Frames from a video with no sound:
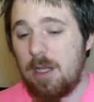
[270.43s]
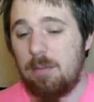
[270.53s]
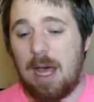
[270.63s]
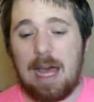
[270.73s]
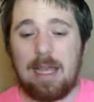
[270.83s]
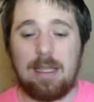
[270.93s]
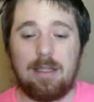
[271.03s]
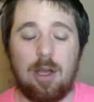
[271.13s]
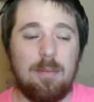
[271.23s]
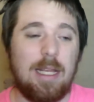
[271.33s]

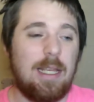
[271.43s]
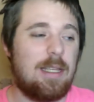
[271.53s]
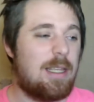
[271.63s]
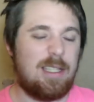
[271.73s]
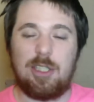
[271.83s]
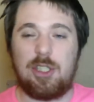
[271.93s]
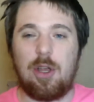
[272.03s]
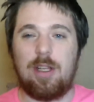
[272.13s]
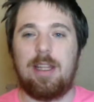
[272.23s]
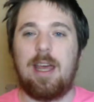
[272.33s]
Dominik
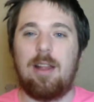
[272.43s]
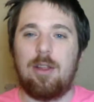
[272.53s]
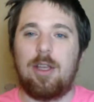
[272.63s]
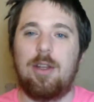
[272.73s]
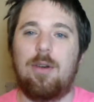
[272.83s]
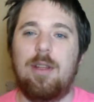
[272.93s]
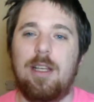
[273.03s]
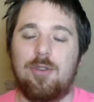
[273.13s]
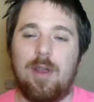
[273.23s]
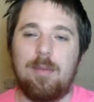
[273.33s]
stunning there, looking on
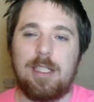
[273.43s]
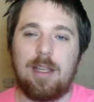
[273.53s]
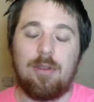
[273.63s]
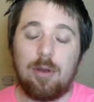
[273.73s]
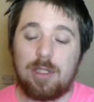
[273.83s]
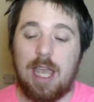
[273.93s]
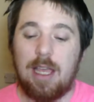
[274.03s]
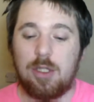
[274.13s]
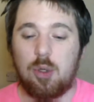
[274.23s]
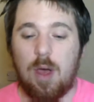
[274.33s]
as Rey Mysterio's
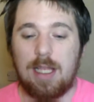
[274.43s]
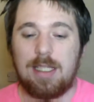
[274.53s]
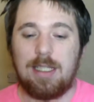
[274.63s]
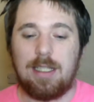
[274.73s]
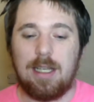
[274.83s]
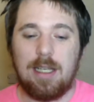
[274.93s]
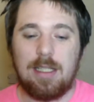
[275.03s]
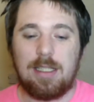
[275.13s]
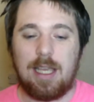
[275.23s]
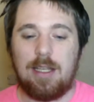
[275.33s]
getting twatted,
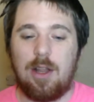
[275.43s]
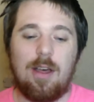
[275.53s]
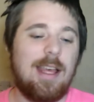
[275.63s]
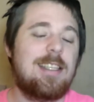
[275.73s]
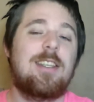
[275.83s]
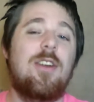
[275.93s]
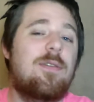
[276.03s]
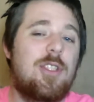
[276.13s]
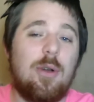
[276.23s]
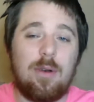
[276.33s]
saying, no, that's
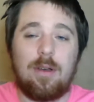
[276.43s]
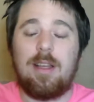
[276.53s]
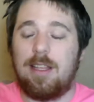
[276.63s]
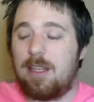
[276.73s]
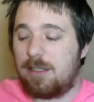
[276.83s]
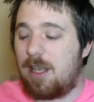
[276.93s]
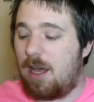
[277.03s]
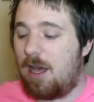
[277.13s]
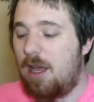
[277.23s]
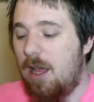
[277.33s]
enough, Joe, and things
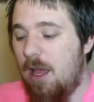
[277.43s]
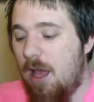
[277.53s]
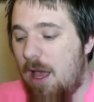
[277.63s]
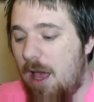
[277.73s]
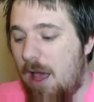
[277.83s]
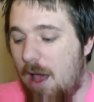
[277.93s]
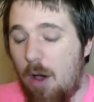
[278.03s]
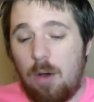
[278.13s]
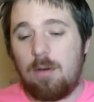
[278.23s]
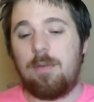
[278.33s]
like that.
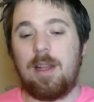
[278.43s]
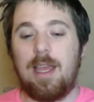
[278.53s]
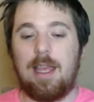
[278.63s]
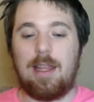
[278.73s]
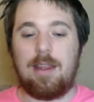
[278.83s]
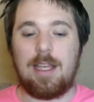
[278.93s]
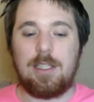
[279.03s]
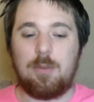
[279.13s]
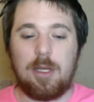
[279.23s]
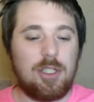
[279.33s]
Hopefully, this
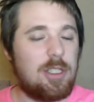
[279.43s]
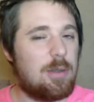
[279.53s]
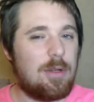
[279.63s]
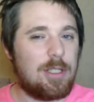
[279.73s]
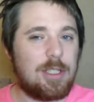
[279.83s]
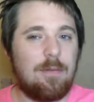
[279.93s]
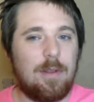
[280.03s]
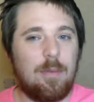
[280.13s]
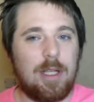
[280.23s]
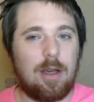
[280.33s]
is pushing towards
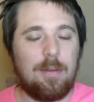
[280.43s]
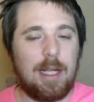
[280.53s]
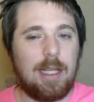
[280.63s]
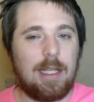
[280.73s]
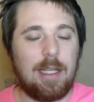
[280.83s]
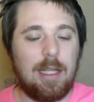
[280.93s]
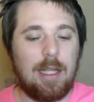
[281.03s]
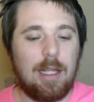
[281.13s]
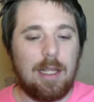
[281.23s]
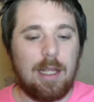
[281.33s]
something with Dominik.
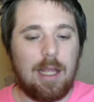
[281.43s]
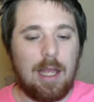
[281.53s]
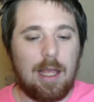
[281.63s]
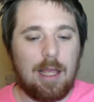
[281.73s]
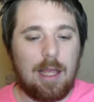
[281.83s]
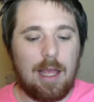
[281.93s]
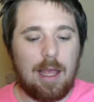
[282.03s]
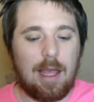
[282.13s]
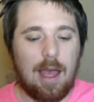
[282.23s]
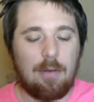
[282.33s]

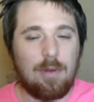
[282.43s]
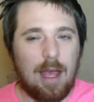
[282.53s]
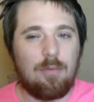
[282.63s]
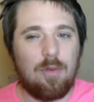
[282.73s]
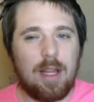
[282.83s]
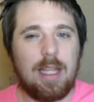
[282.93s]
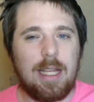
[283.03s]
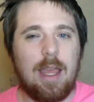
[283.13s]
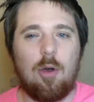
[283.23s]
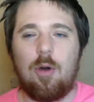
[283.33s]
I really
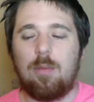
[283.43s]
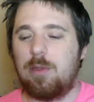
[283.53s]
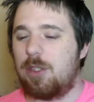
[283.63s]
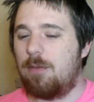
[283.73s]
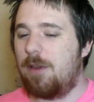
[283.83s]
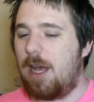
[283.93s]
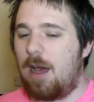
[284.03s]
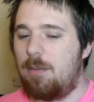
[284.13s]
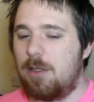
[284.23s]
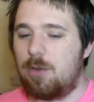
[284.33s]
do hope something
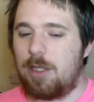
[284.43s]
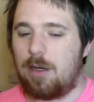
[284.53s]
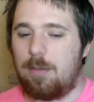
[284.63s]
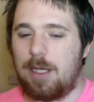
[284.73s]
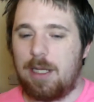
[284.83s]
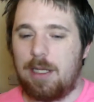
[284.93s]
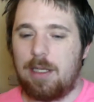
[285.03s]
happens with Dominik.